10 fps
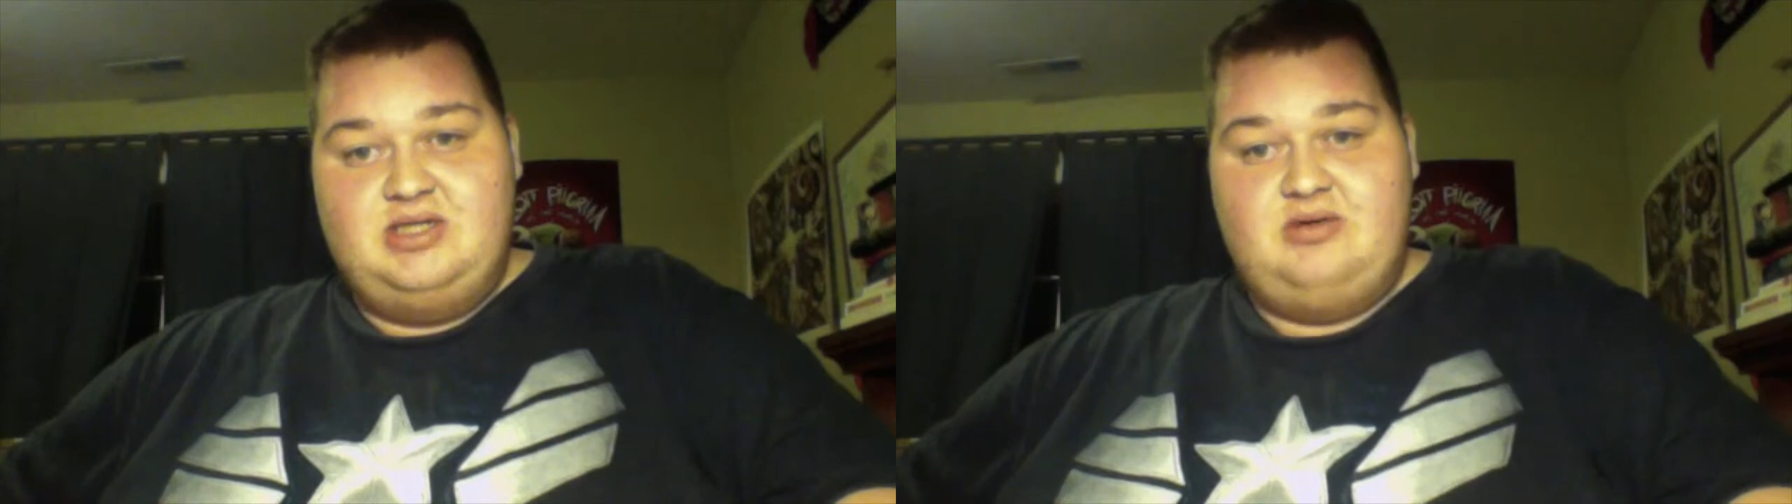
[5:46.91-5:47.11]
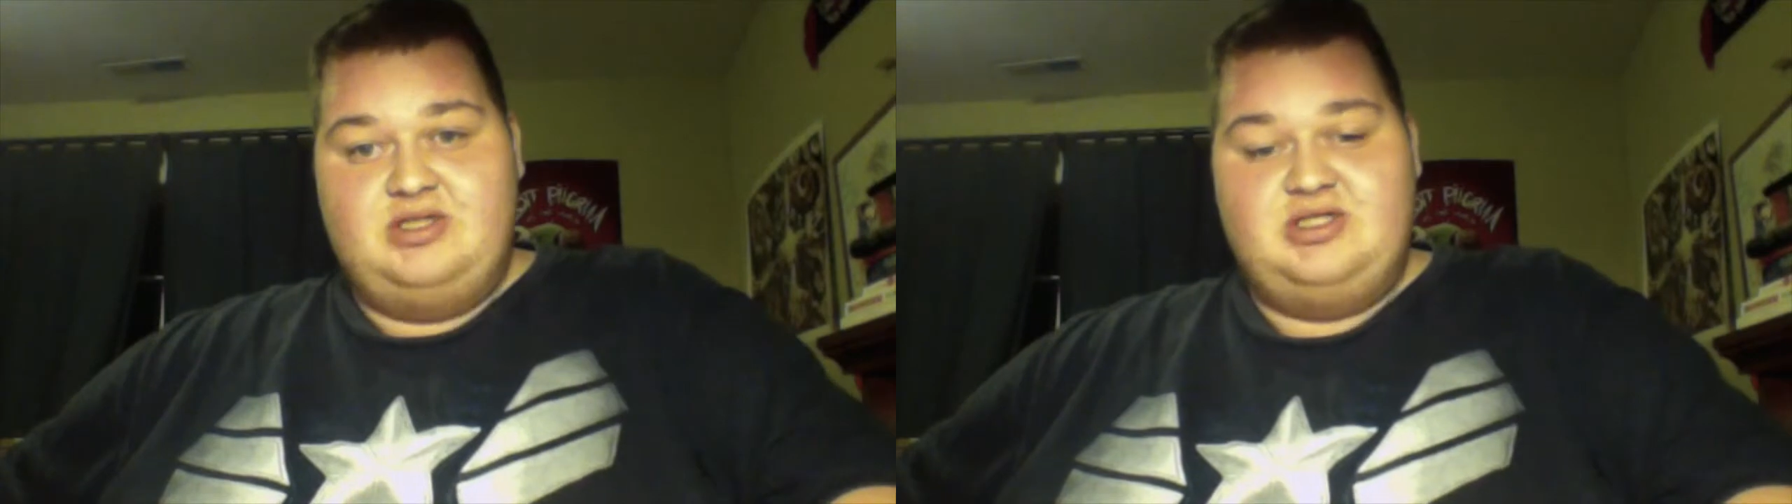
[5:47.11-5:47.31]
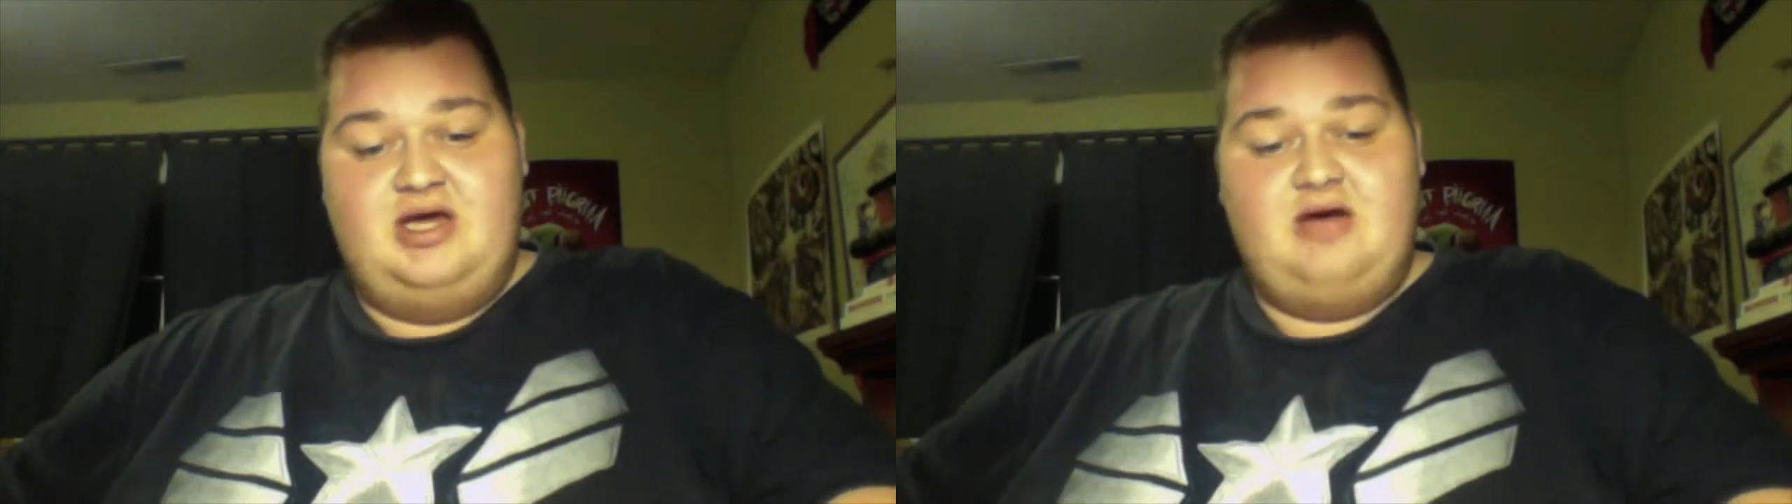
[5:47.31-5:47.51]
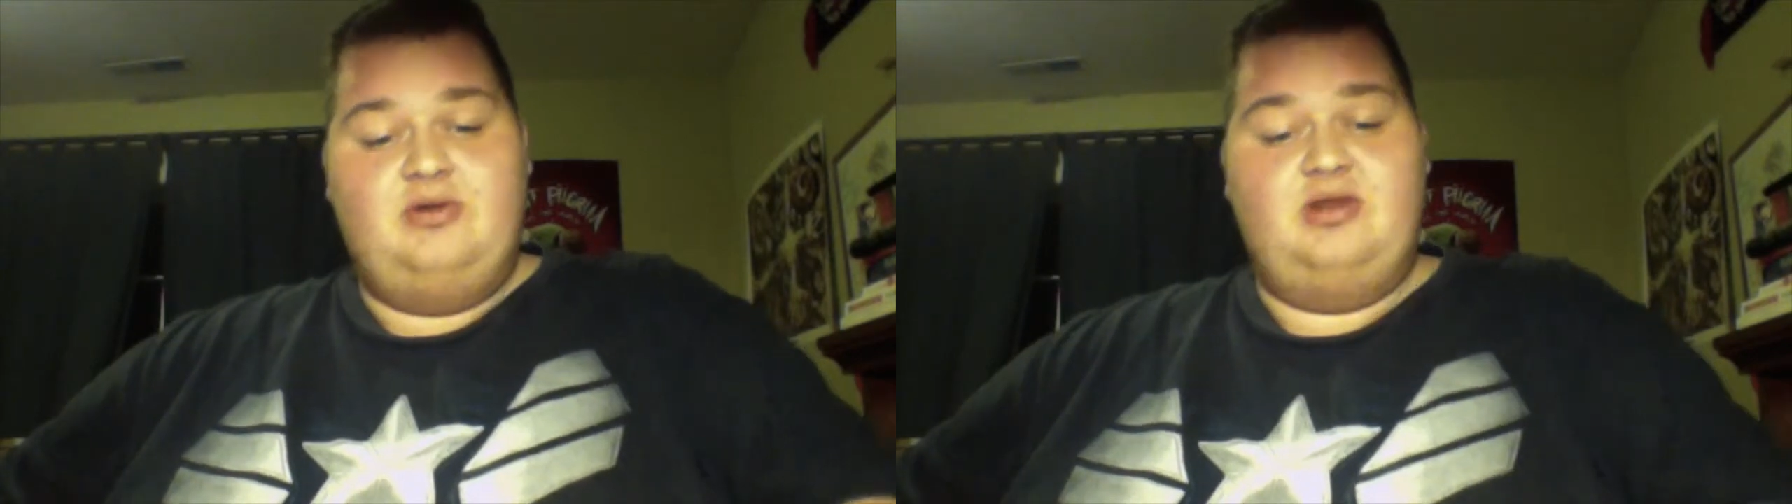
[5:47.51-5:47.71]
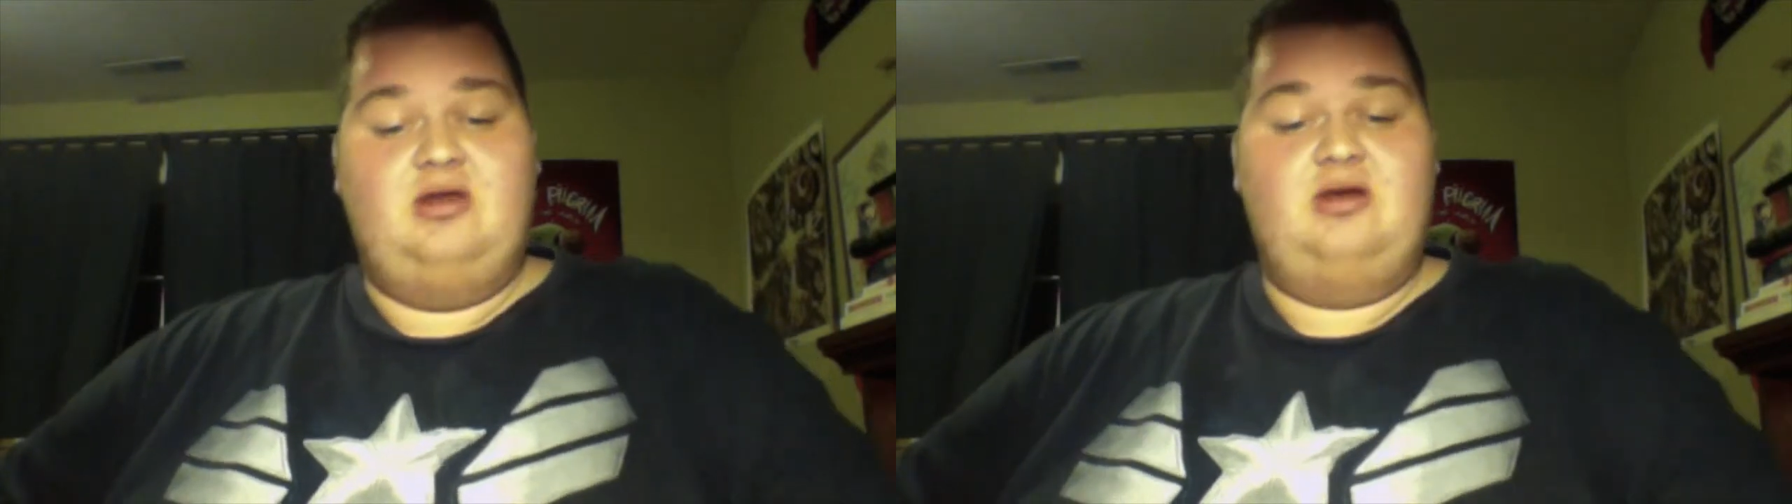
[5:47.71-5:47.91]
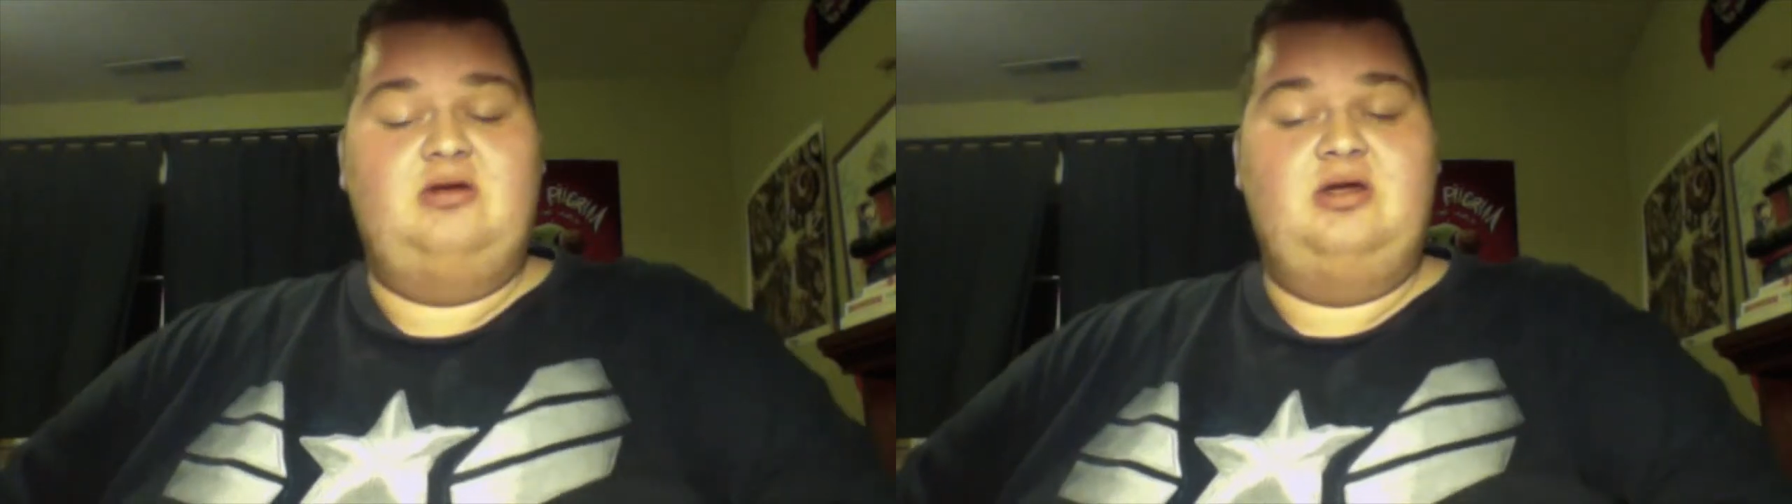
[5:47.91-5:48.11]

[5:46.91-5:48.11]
Watch now, and then,